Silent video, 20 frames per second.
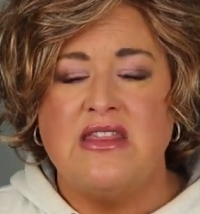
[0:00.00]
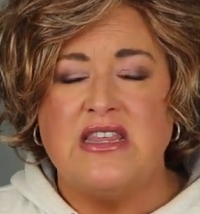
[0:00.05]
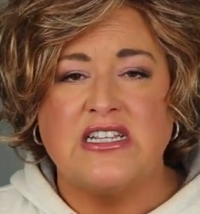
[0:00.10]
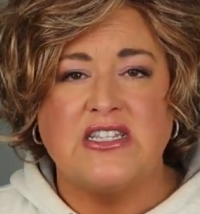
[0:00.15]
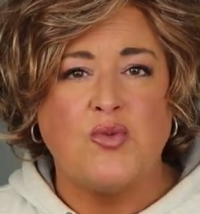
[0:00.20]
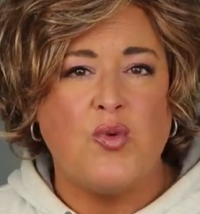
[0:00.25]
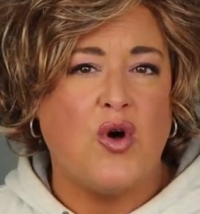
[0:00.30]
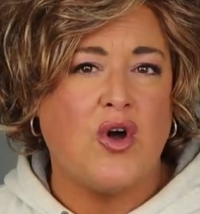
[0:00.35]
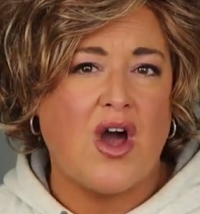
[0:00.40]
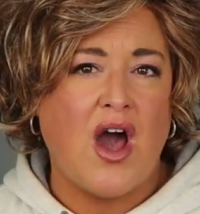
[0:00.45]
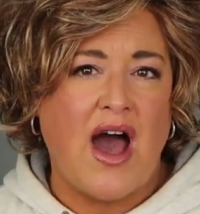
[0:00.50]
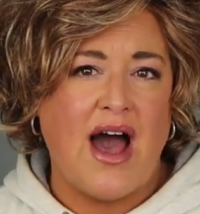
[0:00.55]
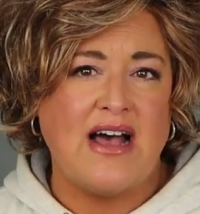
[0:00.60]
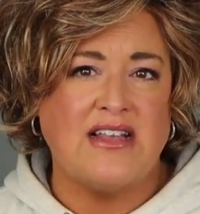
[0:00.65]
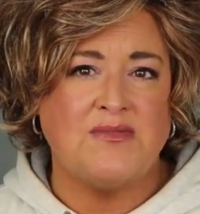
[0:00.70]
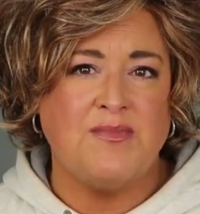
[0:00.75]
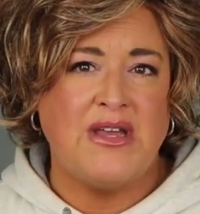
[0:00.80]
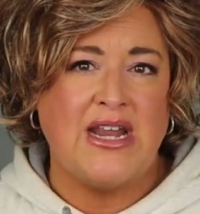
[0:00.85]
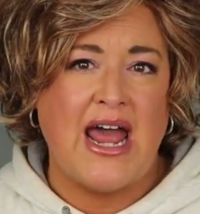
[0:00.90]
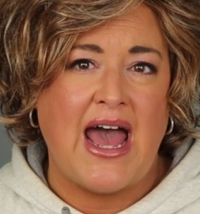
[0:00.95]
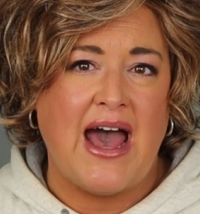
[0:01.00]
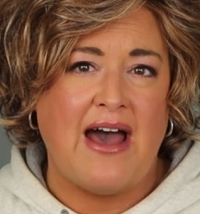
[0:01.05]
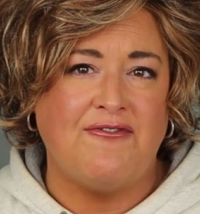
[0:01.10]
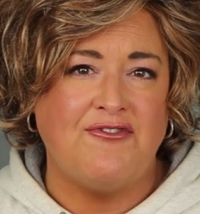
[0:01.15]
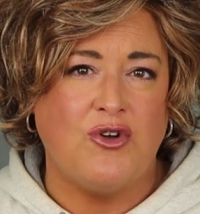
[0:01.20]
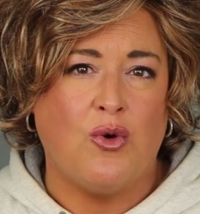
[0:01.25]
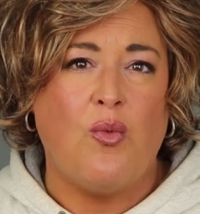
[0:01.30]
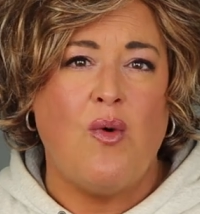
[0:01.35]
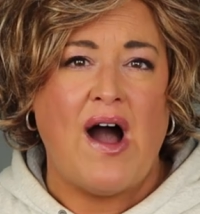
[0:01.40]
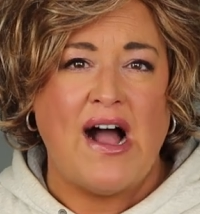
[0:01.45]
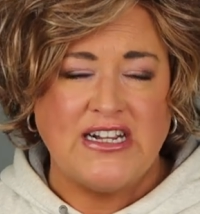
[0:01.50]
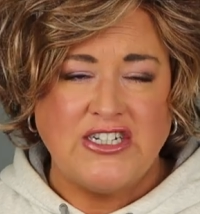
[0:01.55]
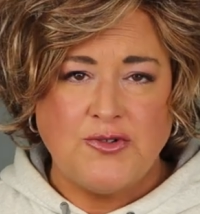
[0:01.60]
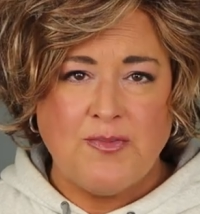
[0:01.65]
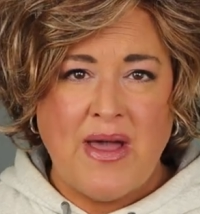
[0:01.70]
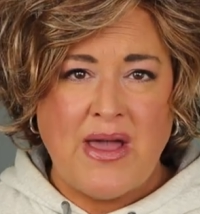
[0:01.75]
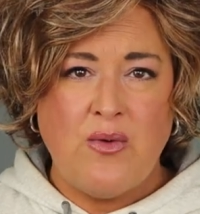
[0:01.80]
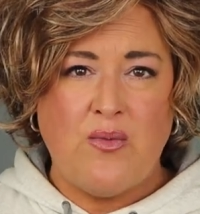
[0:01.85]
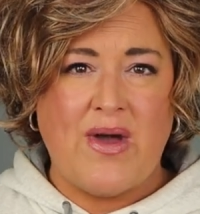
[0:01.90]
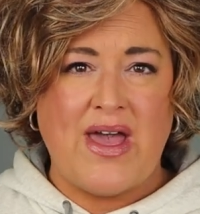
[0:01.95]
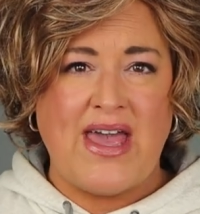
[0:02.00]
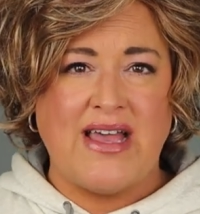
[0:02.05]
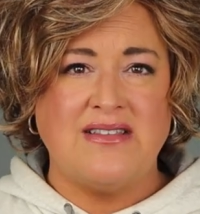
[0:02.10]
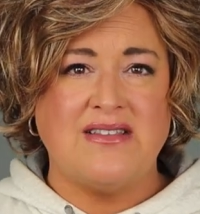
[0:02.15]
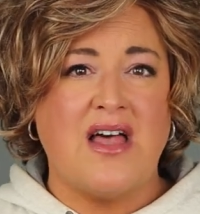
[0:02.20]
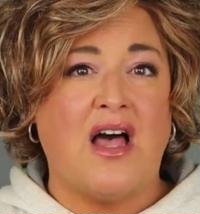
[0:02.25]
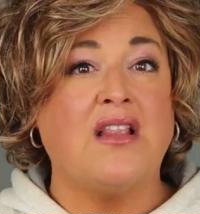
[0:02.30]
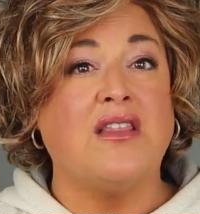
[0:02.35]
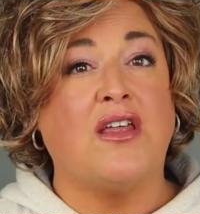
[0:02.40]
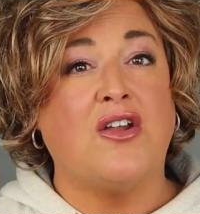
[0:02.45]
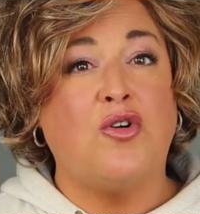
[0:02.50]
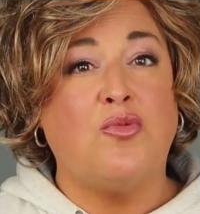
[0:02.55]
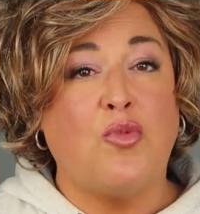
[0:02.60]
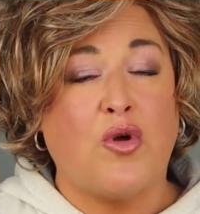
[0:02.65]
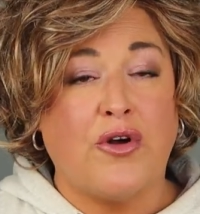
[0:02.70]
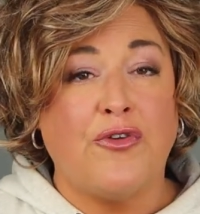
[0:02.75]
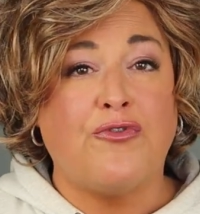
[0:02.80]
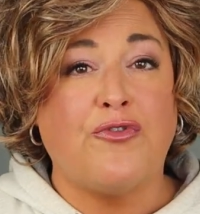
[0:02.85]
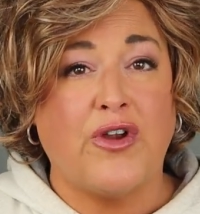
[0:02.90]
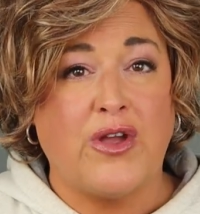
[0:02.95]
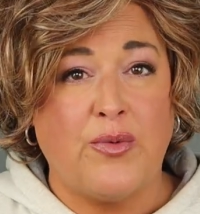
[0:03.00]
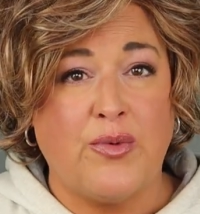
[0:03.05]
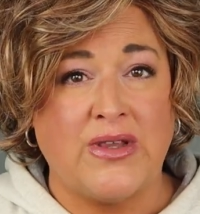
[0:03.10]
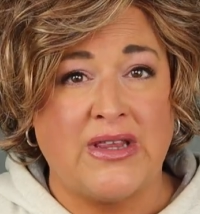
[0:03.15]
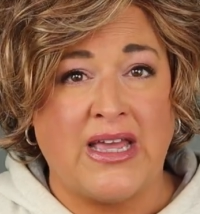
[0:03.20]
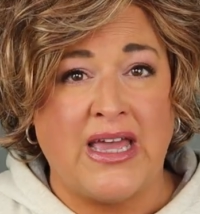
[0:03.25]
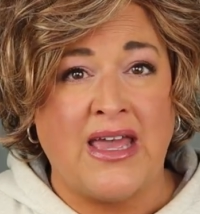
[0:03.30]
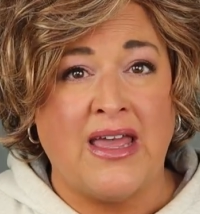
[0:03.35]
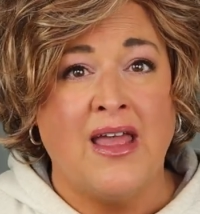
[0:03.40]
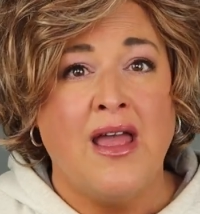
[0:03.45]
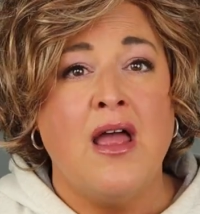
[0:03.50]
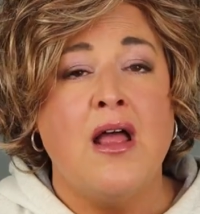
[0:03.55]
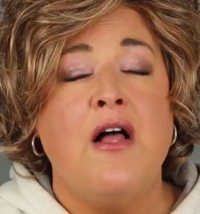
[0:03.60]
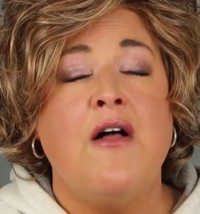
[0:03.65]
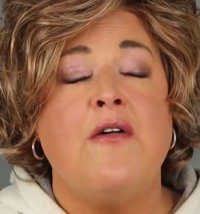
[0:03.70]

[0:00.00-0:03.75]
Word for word: this will cause me to have to wash my wigs a little more frequently